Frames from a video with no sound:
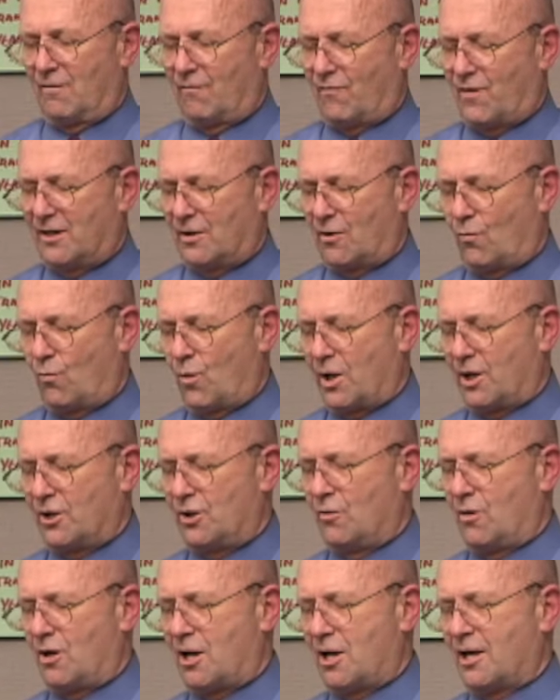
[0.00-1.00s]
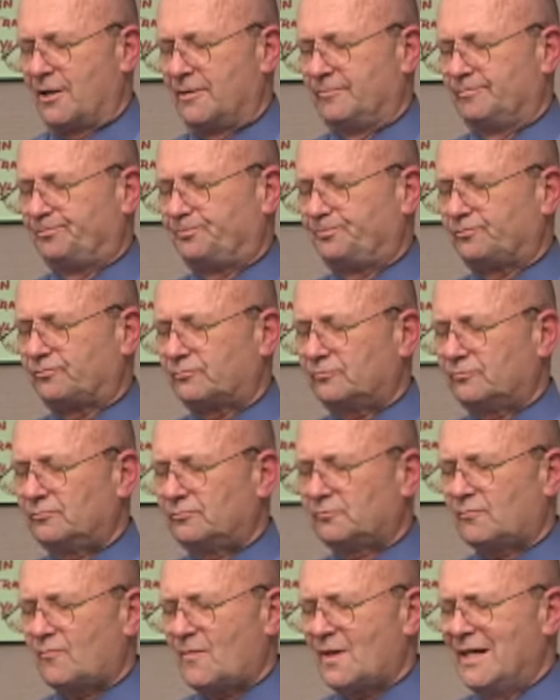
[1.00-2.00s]
Find out where you are,
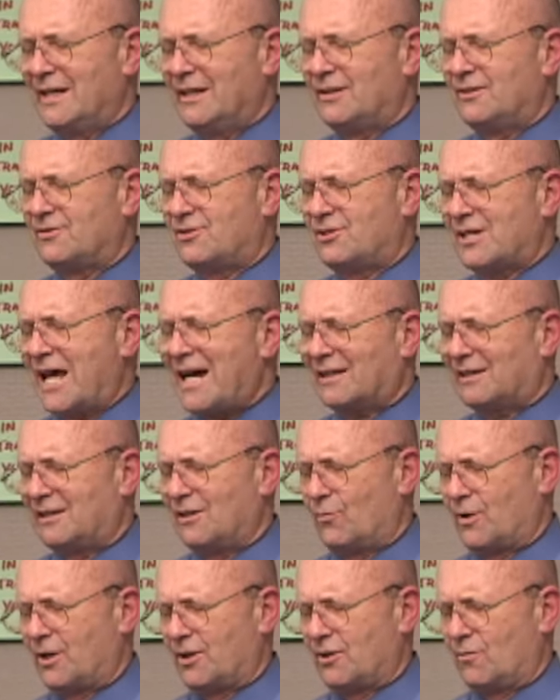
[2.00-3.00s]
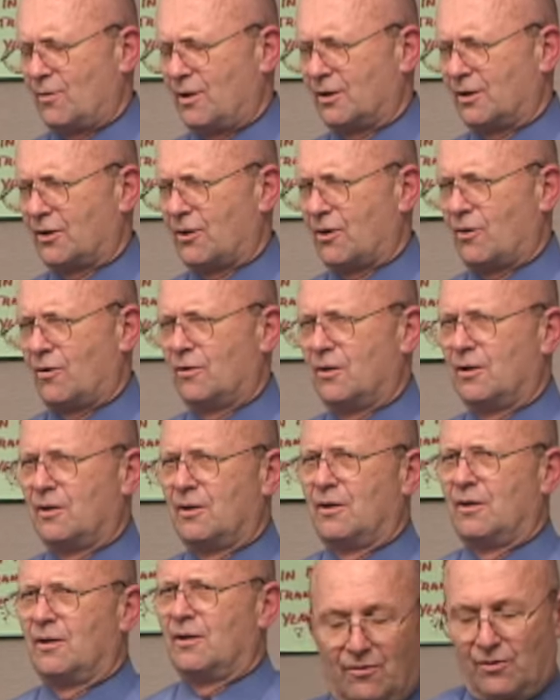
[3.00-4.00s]
exactly where you want to go.
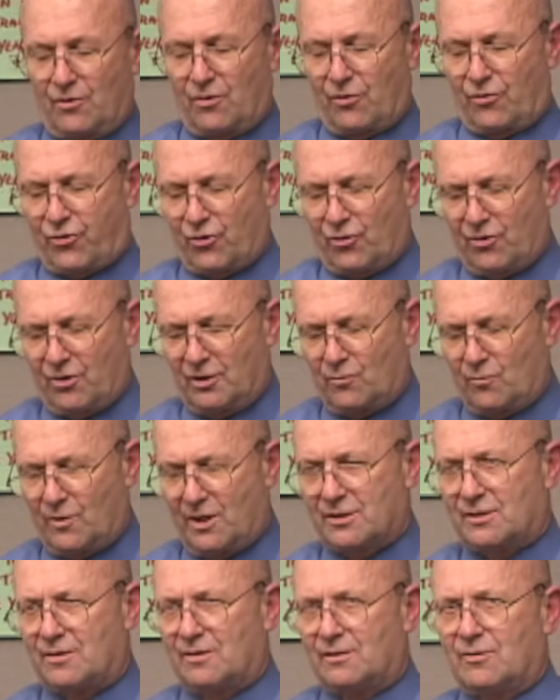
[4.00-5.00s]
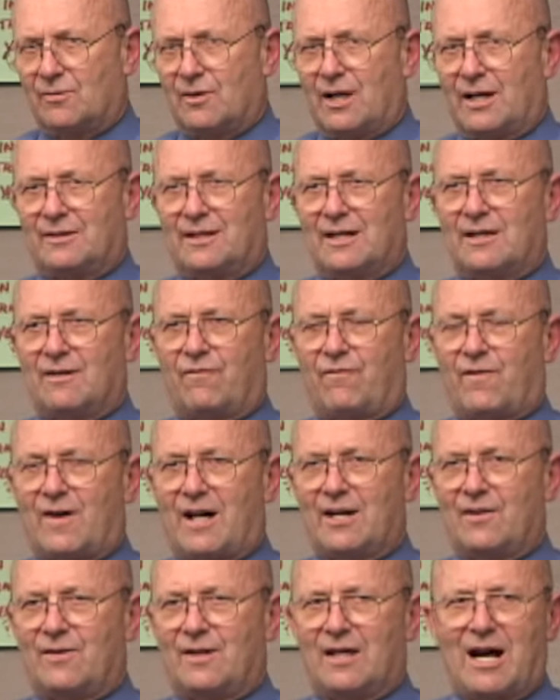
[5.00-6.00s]
Third was to
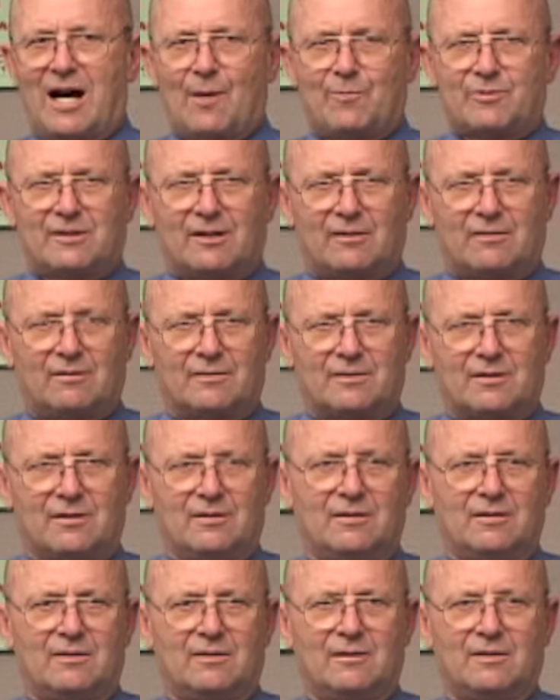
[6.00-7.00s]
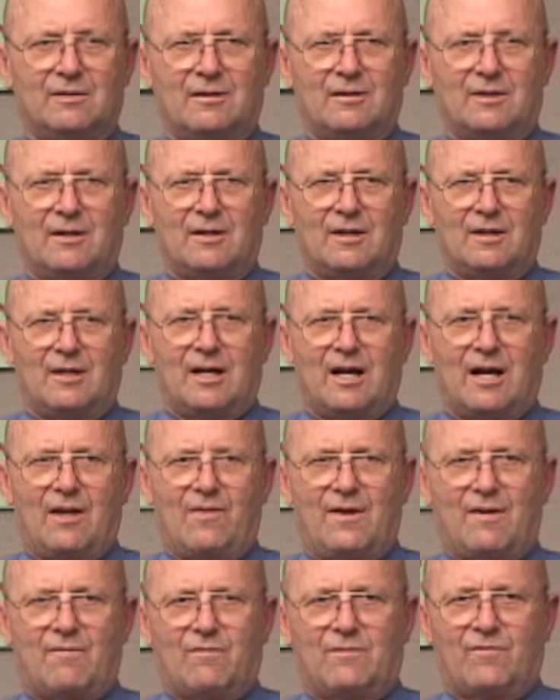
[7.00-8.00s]
identify the obstacles,
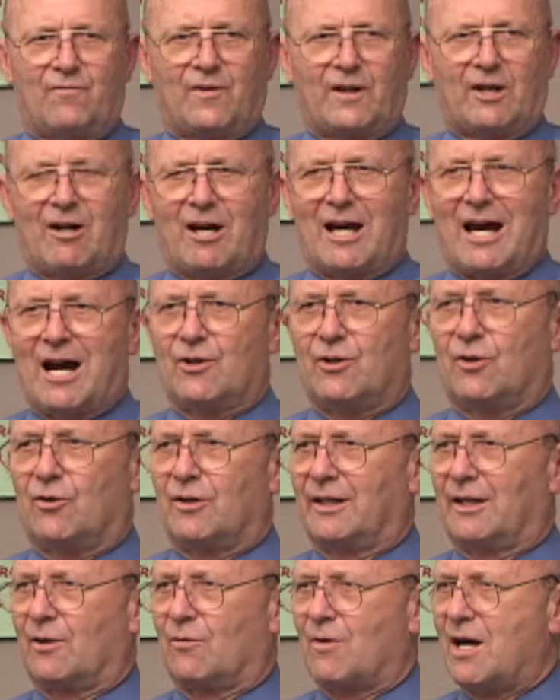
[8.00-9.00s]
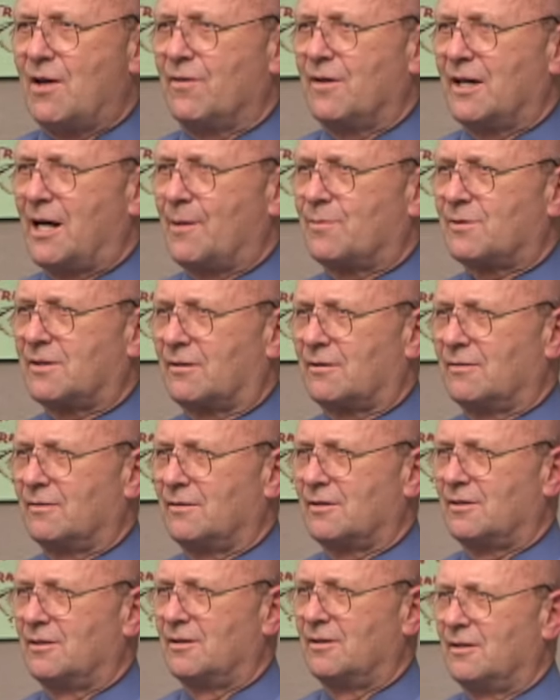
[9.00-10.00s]
and then figure out how you're going to get around the
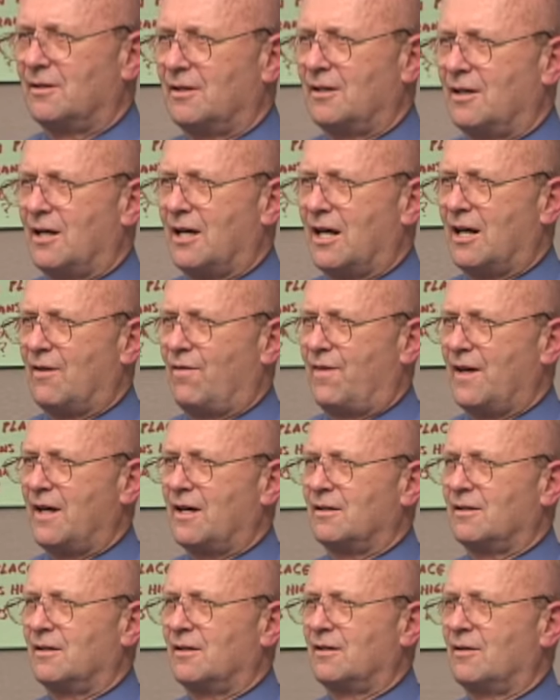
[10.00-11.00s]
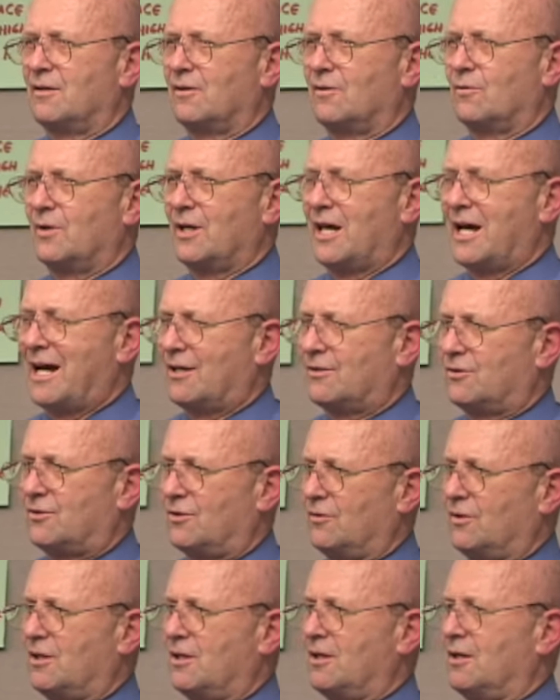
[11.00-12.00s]
obstacles. And then we had
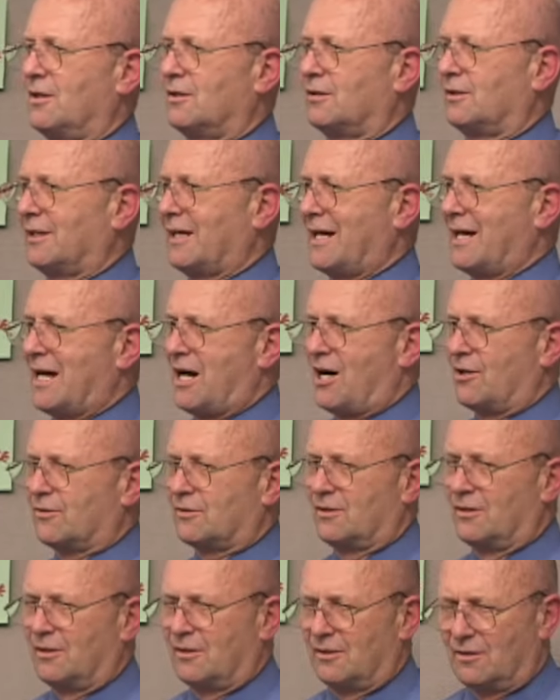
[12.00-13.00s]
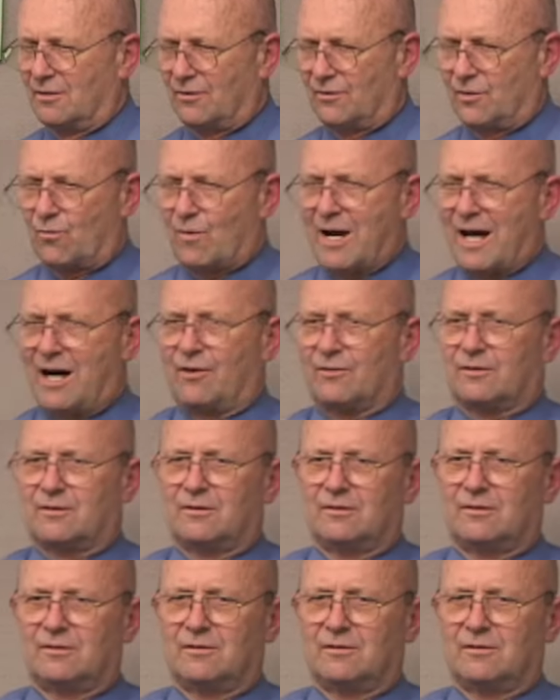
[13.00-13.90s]
to lay out the route.